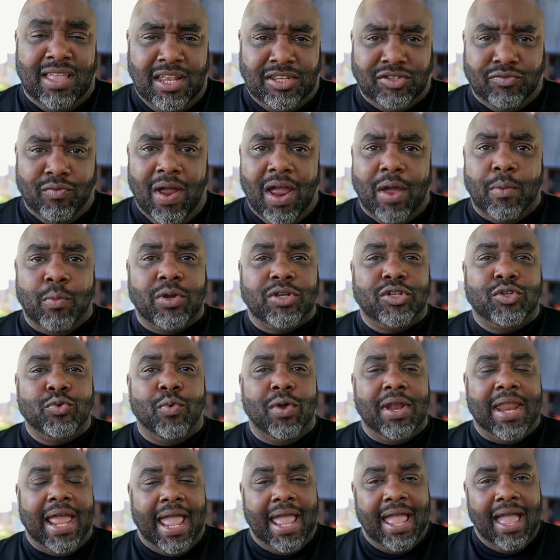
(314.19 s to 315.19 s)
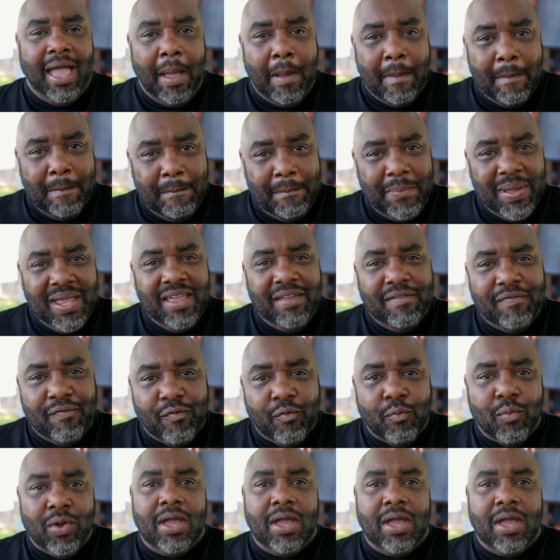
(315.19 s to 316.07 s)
That's right, we're doing a beef